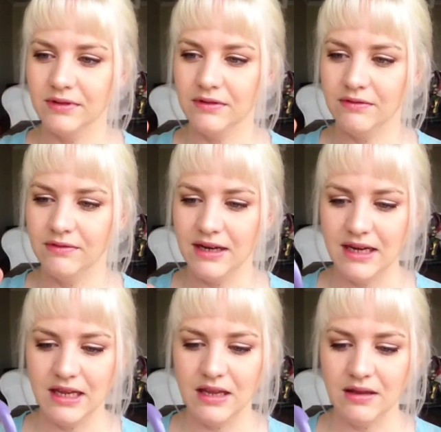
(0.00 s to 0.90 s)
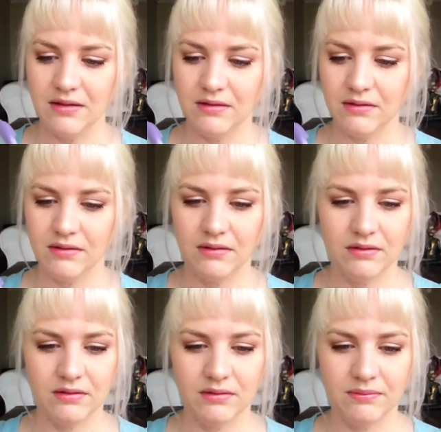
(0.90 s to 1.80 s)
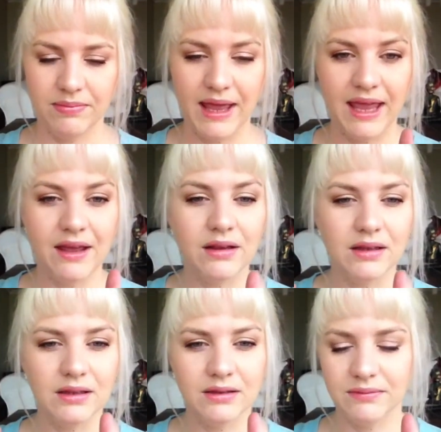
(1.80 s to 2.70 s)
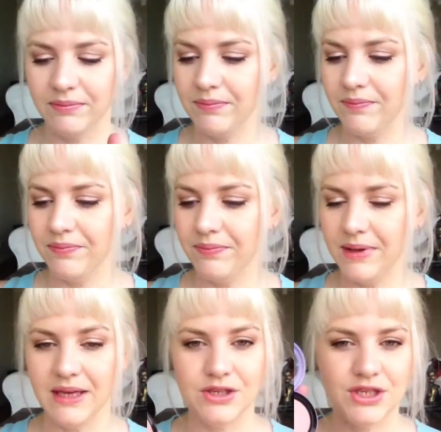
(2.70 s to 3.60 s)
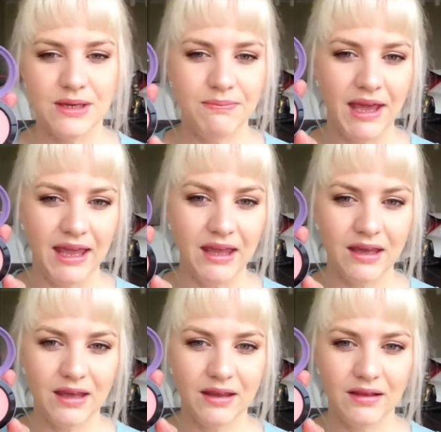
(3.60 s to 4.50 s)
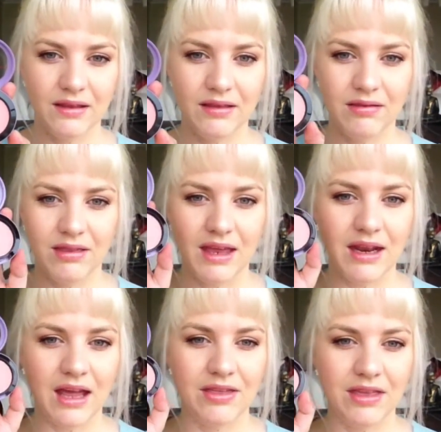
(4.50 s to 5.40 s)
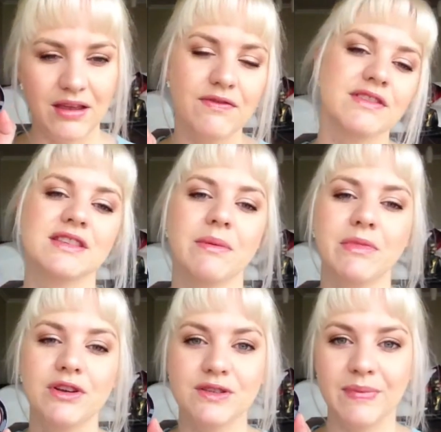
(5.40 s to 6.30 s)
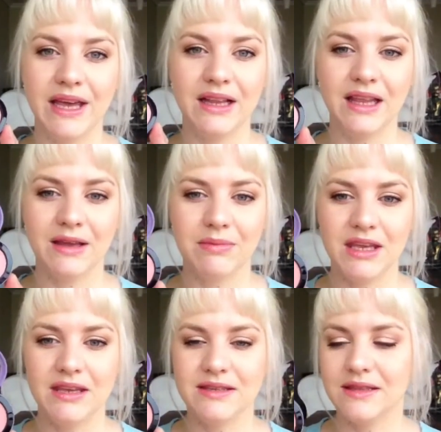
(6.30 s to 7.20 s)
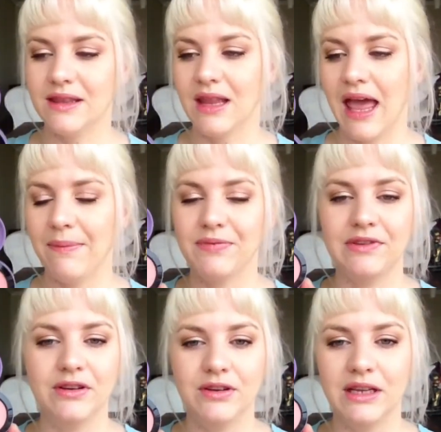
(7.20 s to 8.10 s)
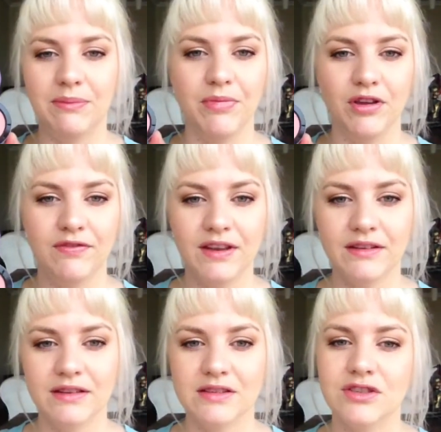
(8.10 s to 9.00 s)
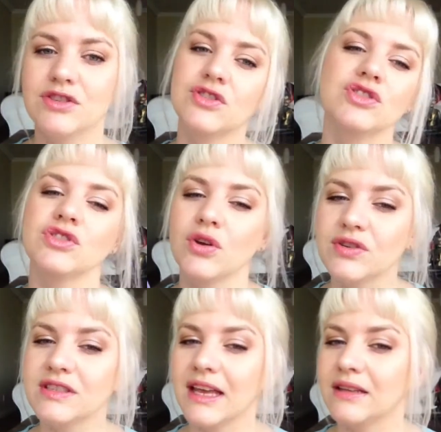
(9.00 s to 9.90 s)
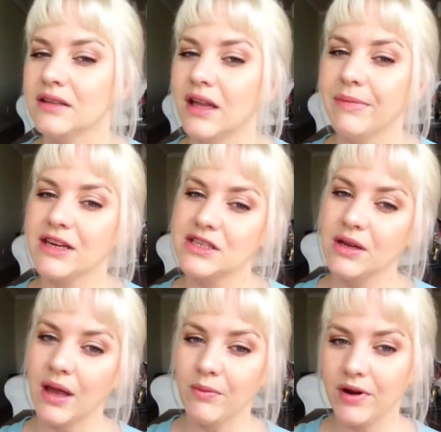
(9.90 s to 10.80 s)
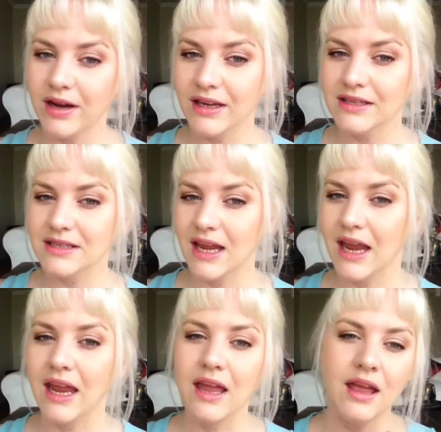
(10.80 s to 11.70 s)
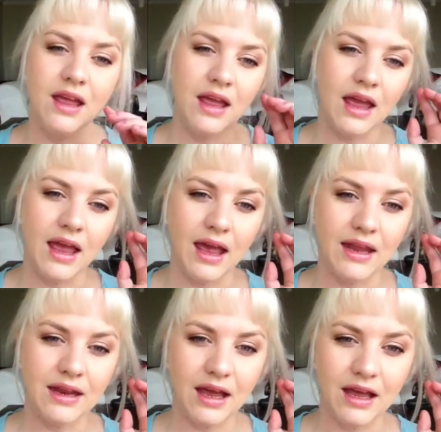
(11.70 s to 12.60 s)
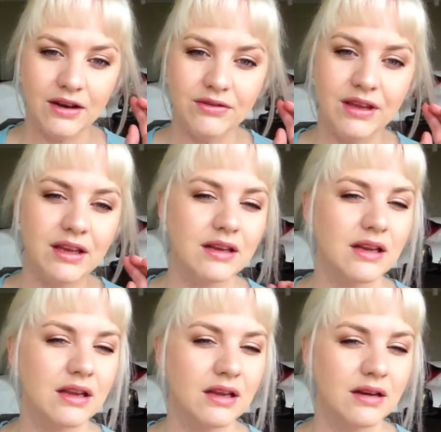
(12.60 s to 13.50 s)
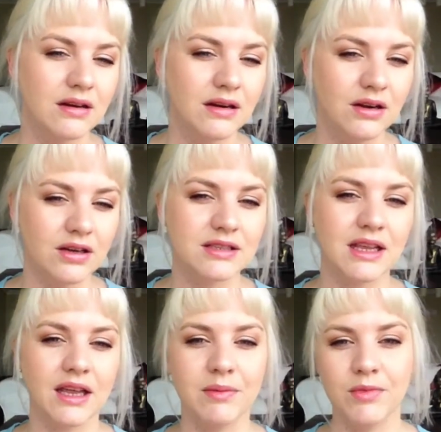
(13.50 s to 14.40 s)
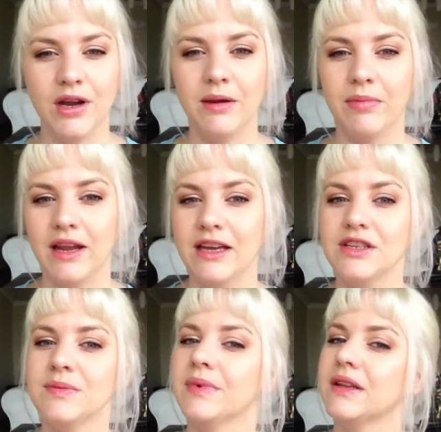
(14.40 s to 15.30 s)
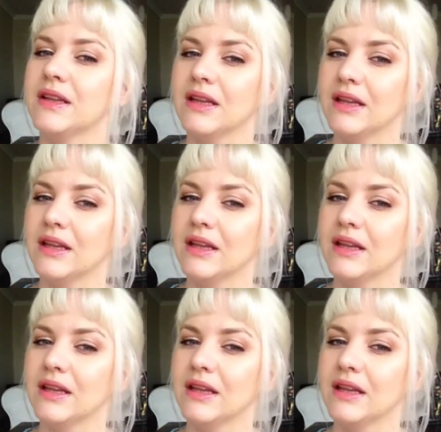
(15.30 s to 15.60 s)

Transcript: really pale peachy pink that I think for someone who's pale like me is absolutely perfect. It's so subtle. I'm wearing it today, and I don't think it looks like I'm wearing blush, but